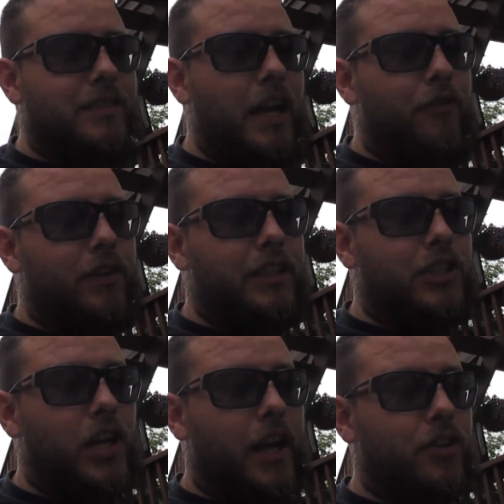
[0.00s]
definitely
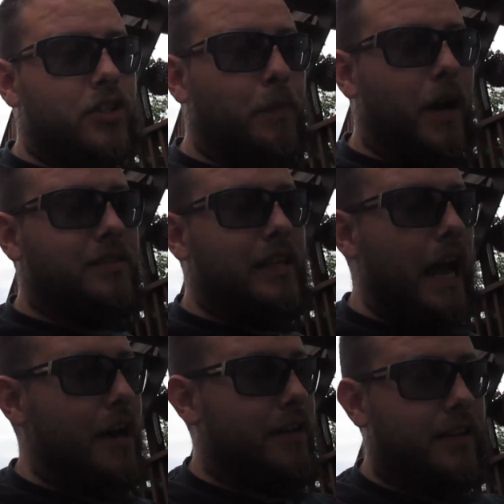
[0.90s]
check your spare
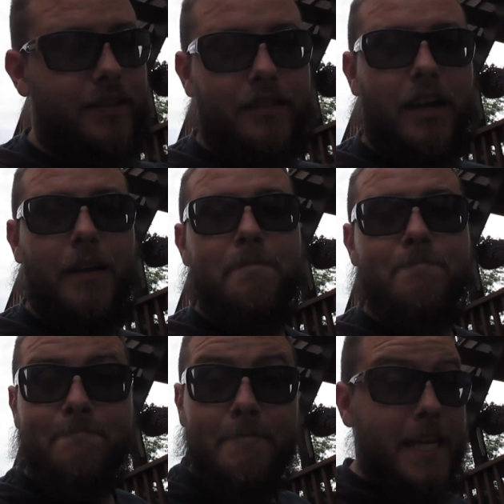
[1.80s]
tire, because
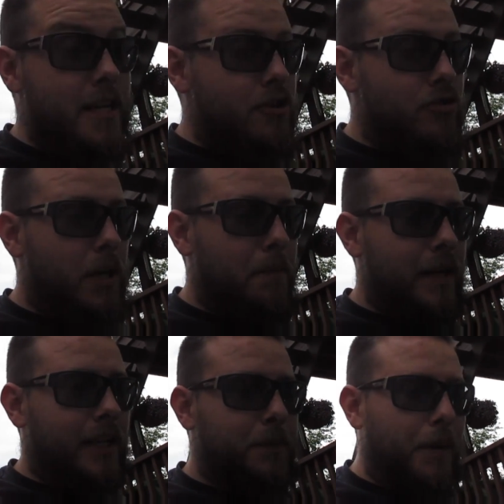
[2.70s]
you could be
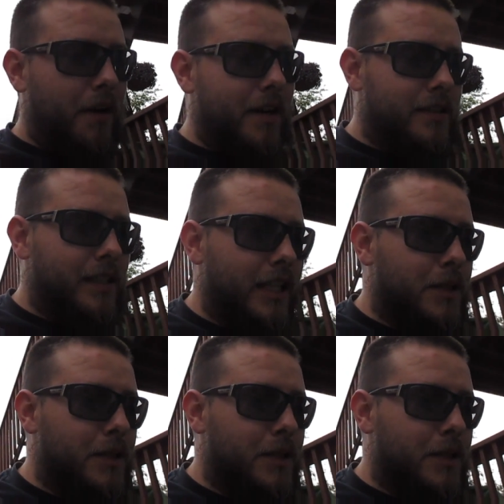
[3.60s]
experiencing this